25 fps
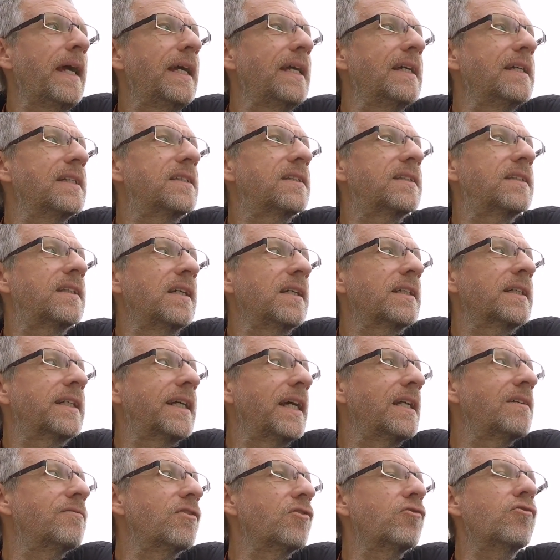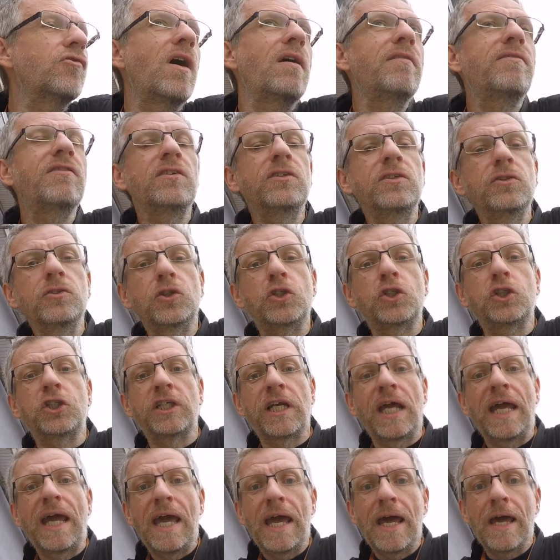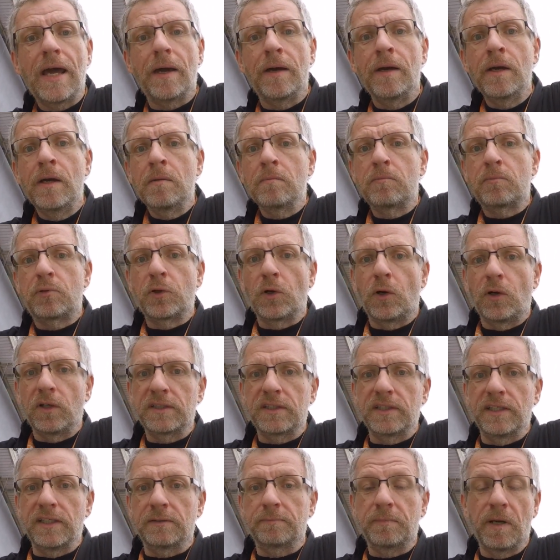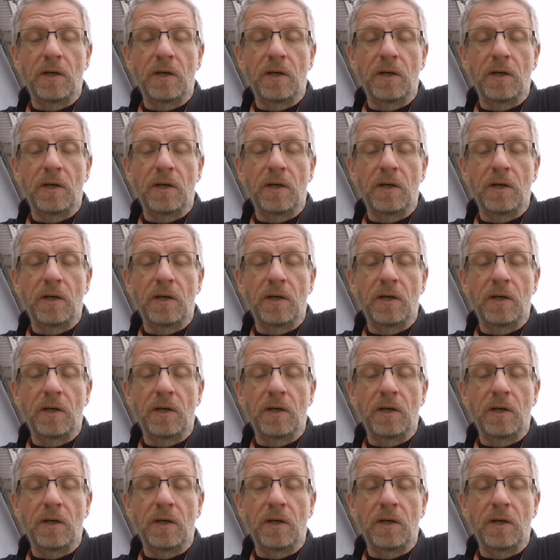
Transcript: is kind of a revenue share process,